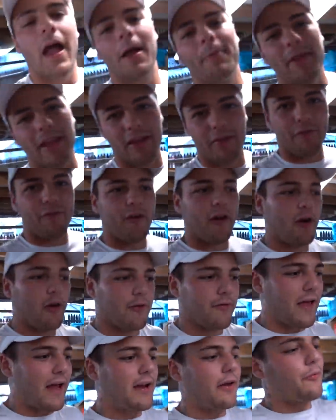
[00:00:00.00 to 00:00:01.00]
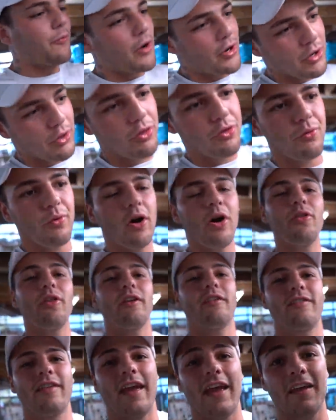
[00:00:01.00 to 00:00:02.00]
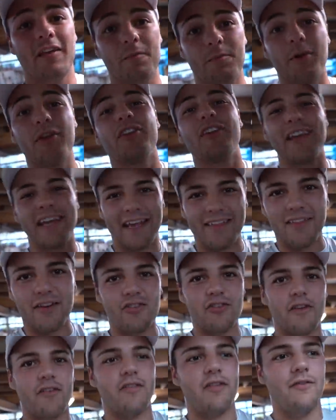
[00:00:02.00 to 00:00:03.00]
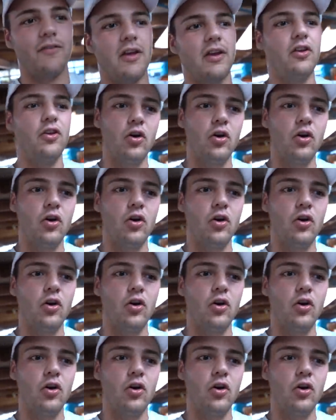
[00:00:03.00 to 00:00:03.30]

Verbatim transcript: I mean, Cuffaros, I could run you through all these tanks, but you get the gist of it.